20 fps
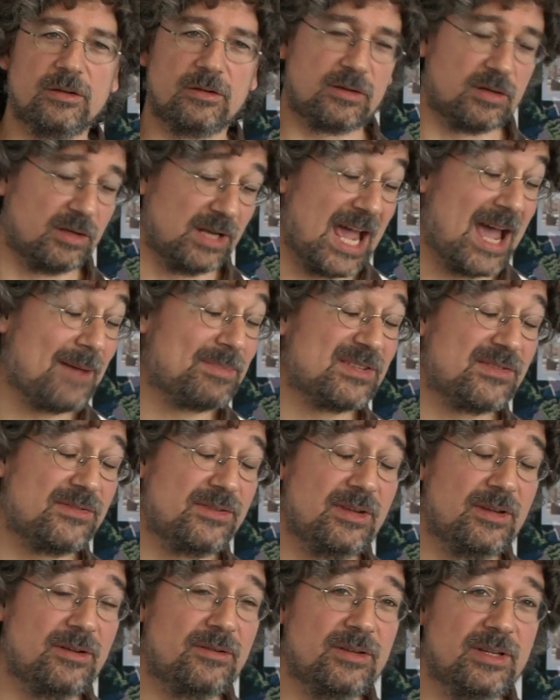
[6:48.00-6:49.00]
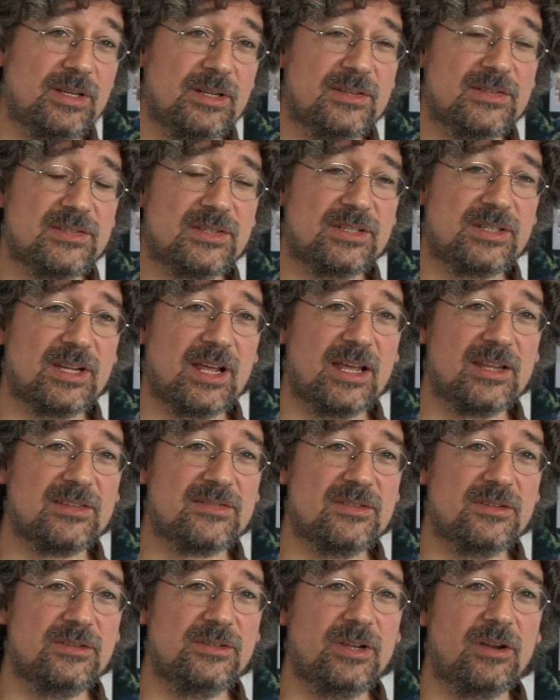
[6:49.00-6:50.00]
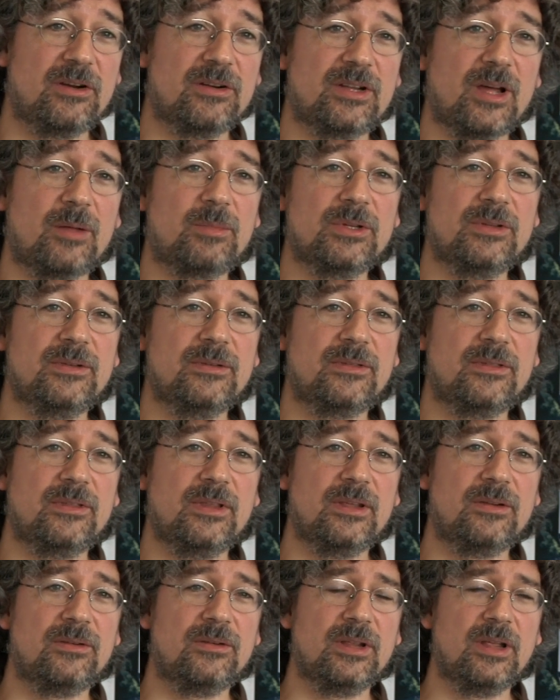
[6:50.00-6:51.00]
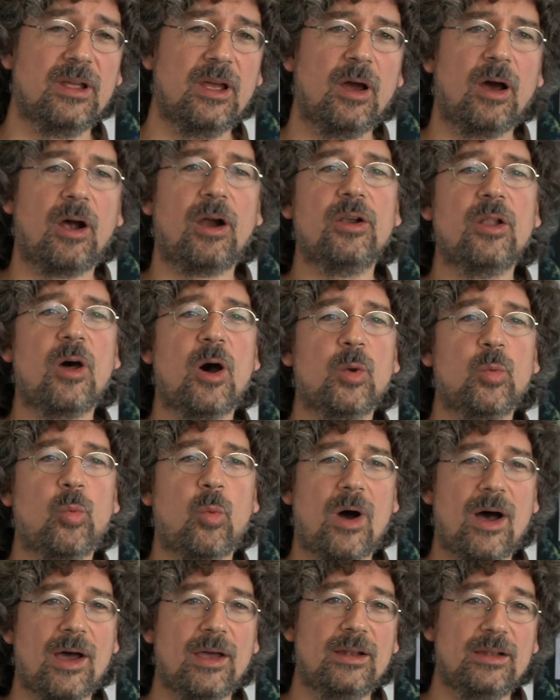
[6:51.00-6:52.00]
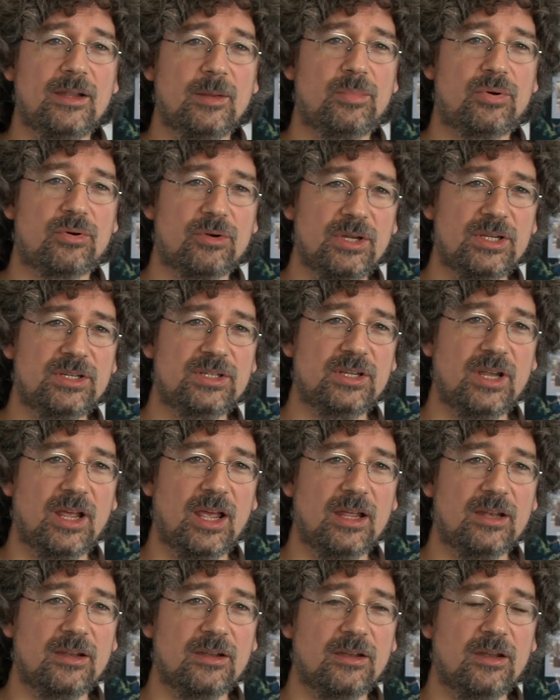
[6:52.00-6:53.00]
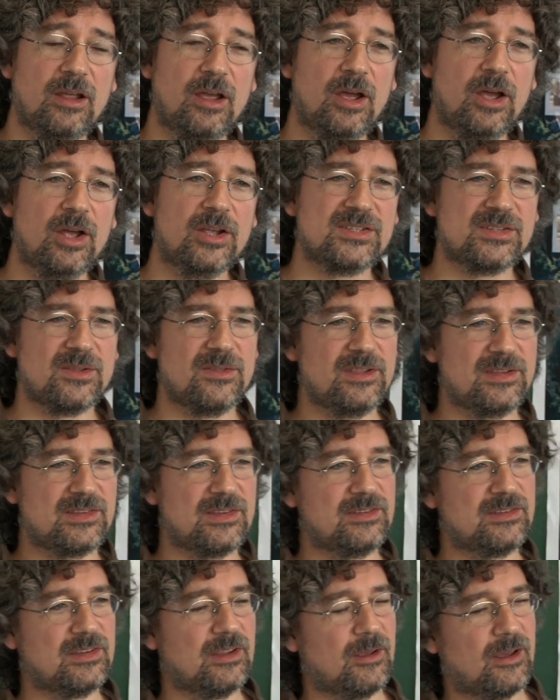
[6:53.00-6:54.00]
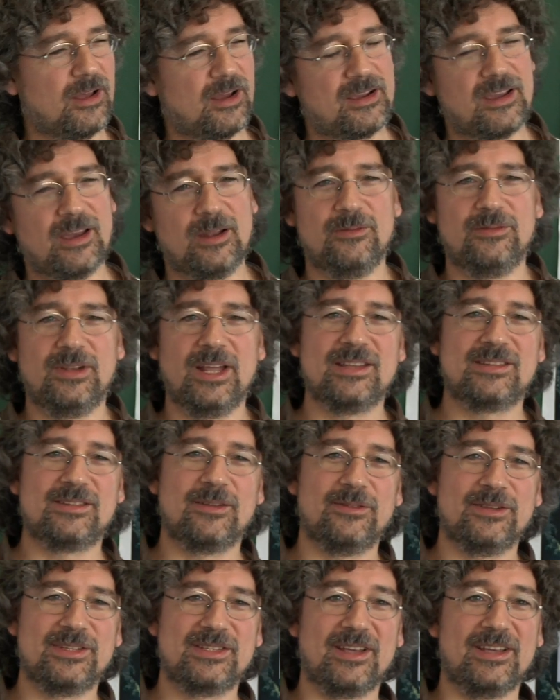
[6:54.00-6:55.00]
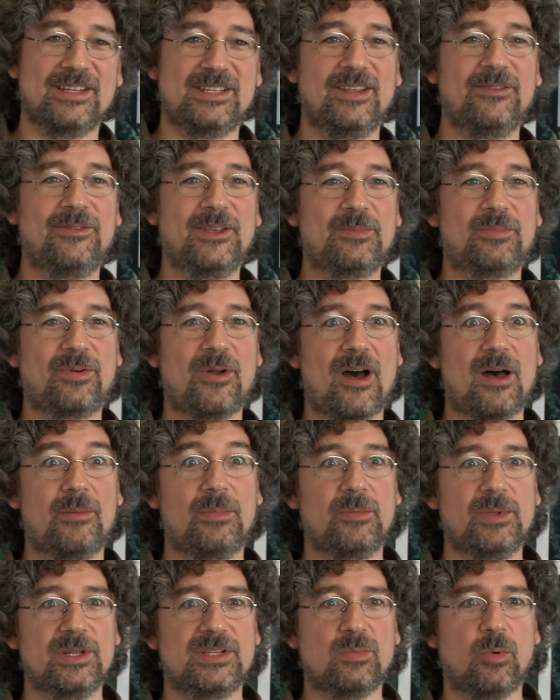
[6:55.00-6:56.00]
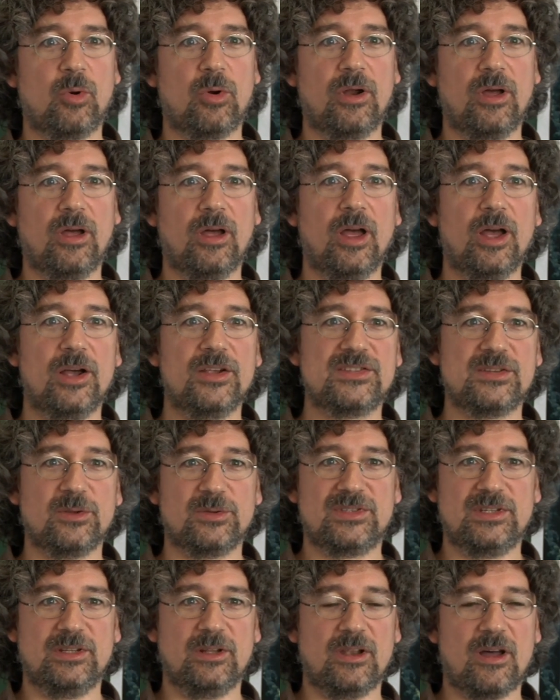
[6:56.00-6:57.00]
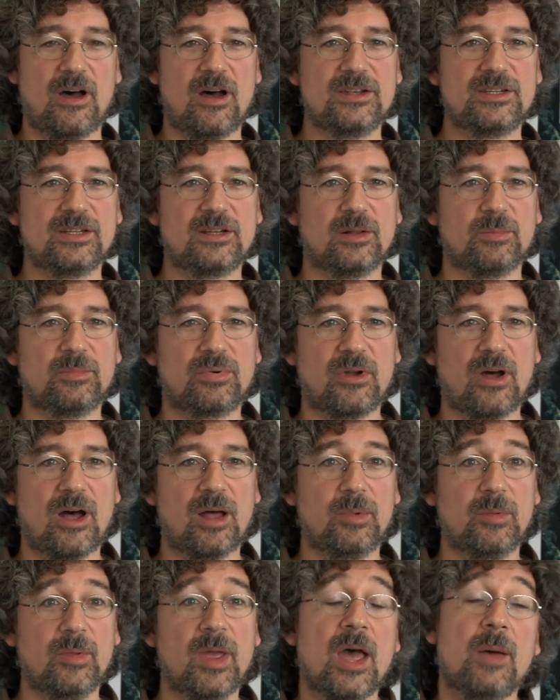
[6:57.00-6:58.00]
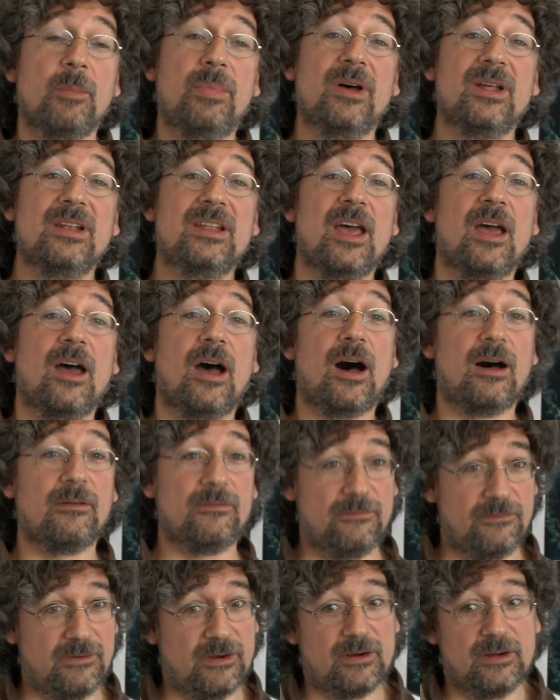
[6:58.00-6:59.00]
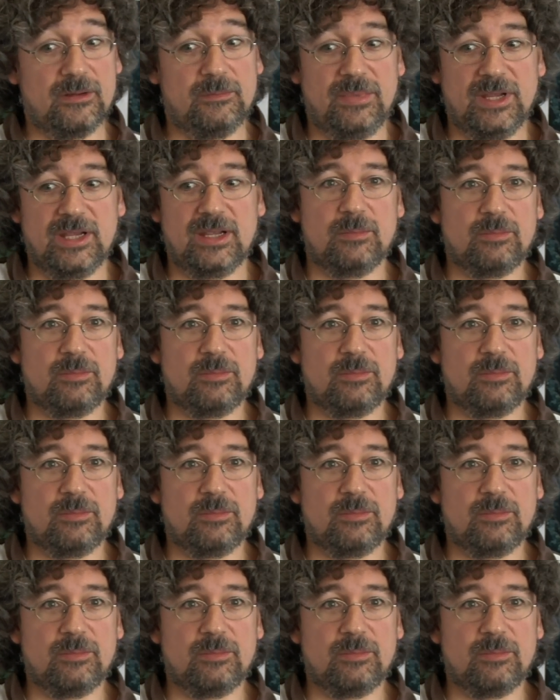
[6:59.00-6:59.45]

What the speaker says: collapse theories such as the GRW theory, are not widely appreciated. So this is kind of less of a scientific problem, it's more a sociological problem, but of very big